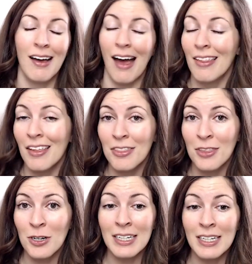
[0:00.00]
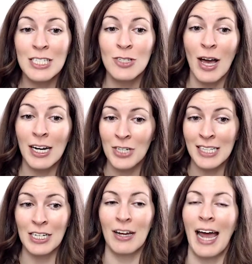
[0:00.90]
And then third is
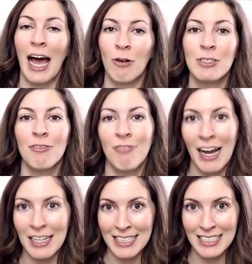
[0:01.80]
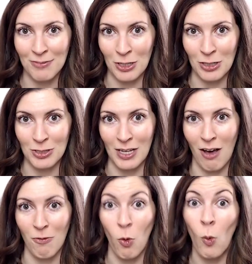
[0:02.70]
strategizing on how to find these for
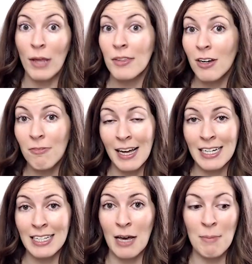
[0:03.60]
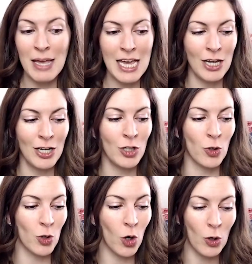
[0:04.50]
yourself, whether you're finding them in
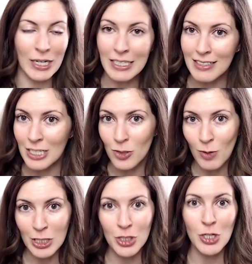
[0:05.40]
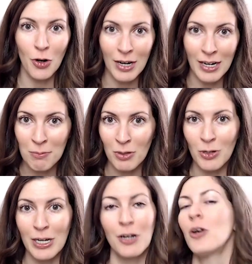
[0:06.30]
your current situation, current
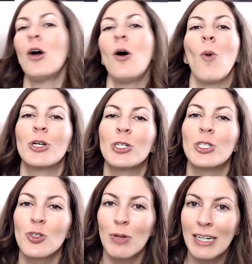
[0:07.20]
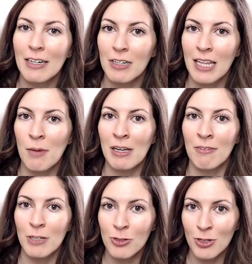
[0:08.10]
employer, whether you're screening for them in
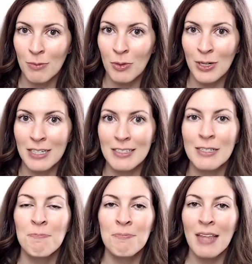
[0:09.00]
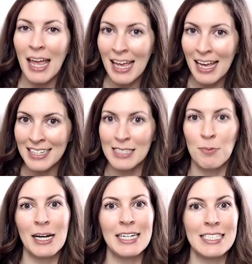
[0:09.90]
future employers. And as
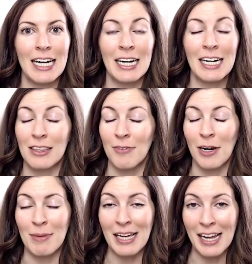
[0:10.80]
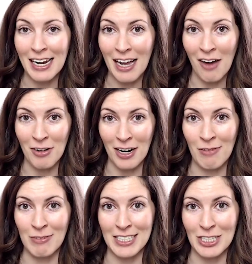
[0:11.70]
Brandy stated at the very beginning of our
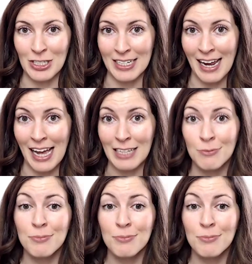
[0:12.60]
conversation today,